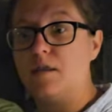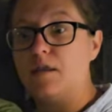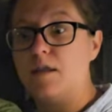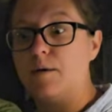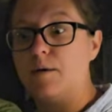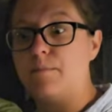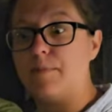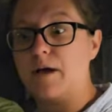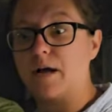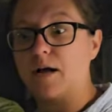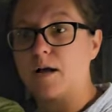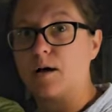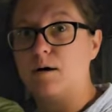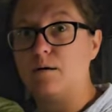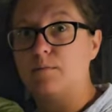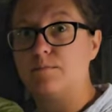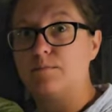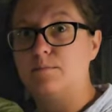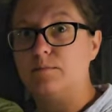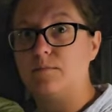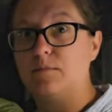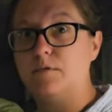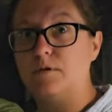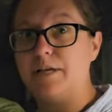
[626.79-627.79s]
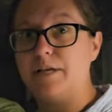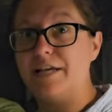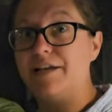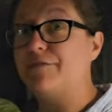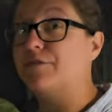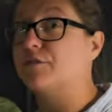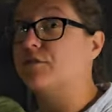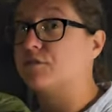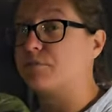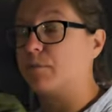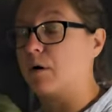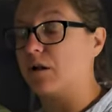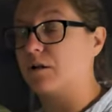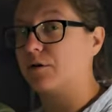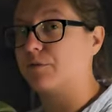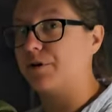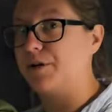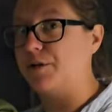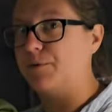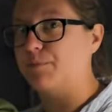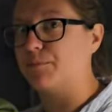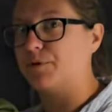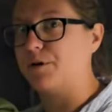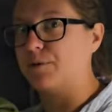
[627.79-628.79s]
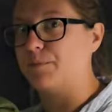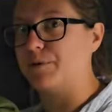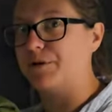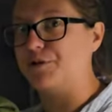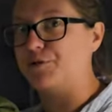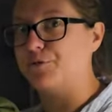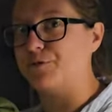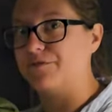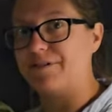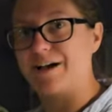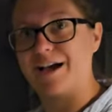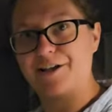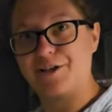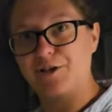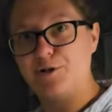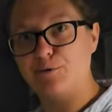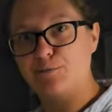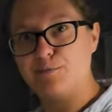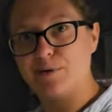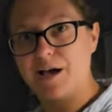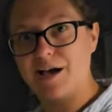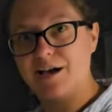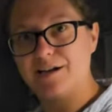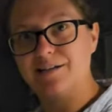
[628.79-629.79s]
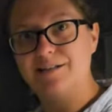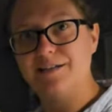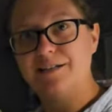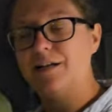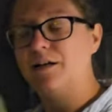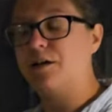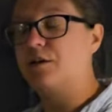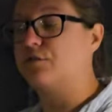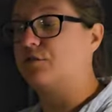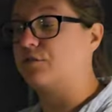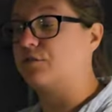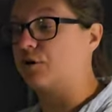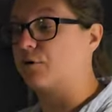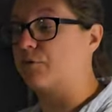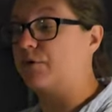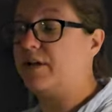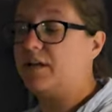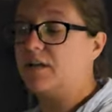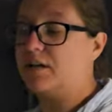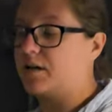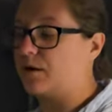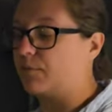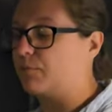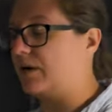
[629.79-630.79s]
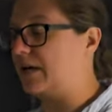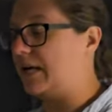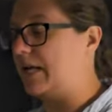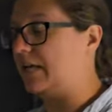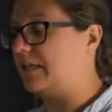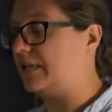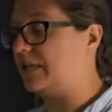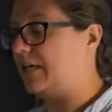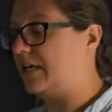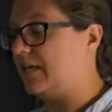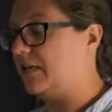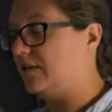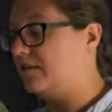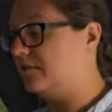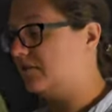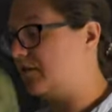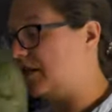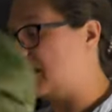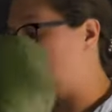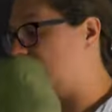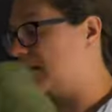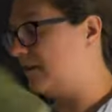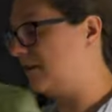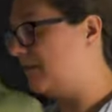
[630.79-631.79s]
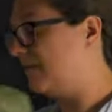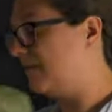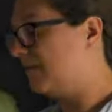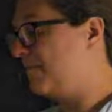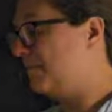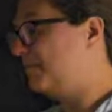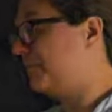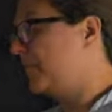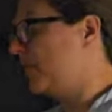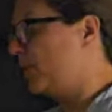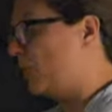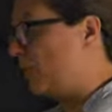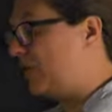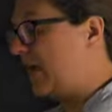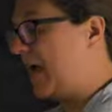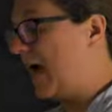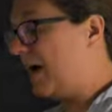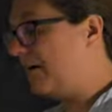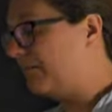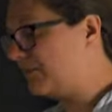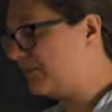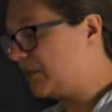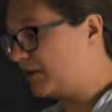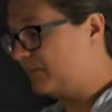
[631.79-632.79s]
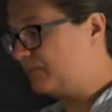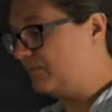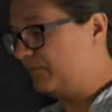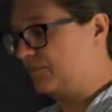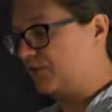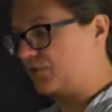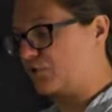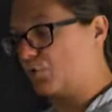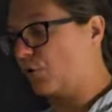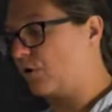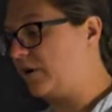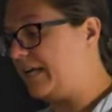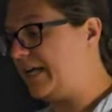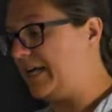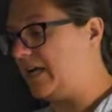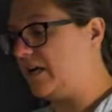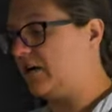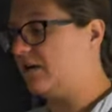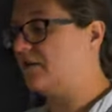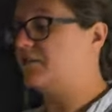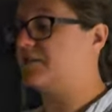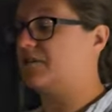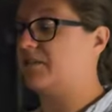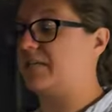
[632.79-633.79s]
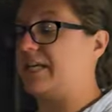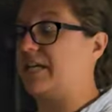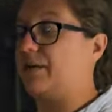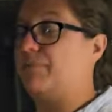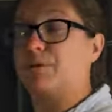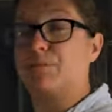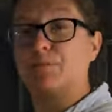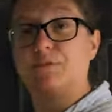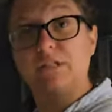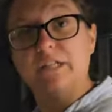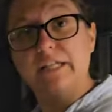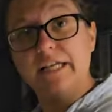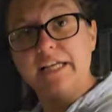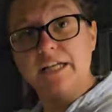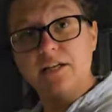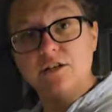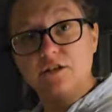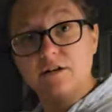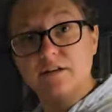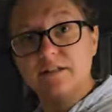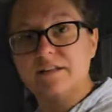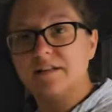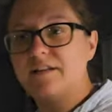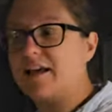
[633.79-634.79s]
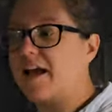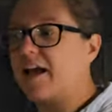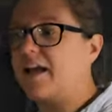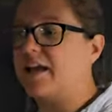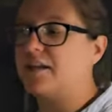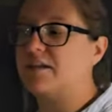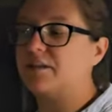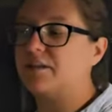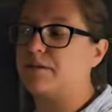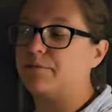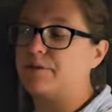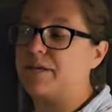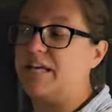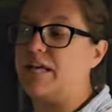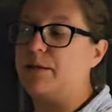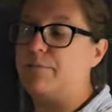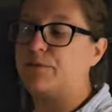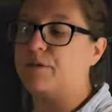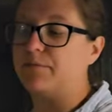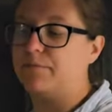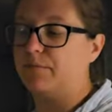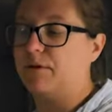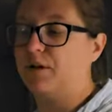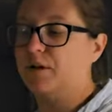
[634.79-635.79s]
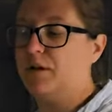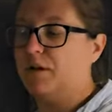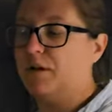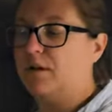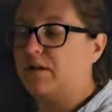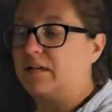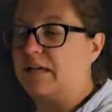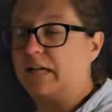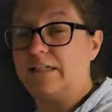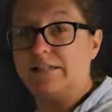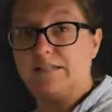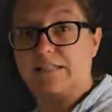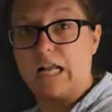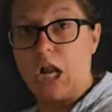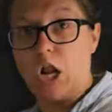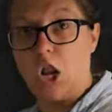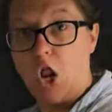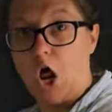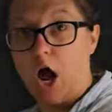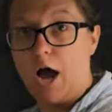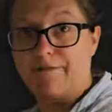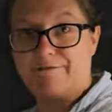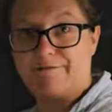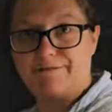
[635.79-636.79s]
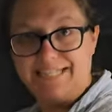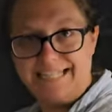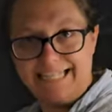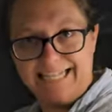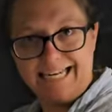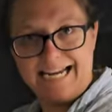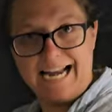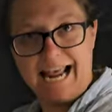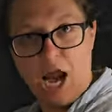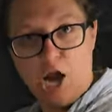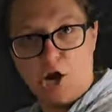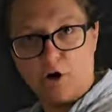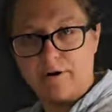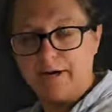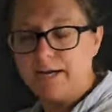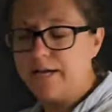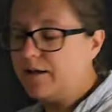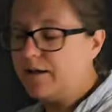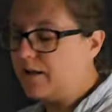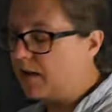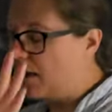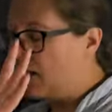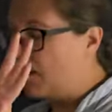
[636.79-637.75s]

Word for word: They pack up even smaller when you put them into a vacuum bag. So we ended up bringing these, and we have them stored here just to keep them clean during the day and then to keep them nice and lofty and airy.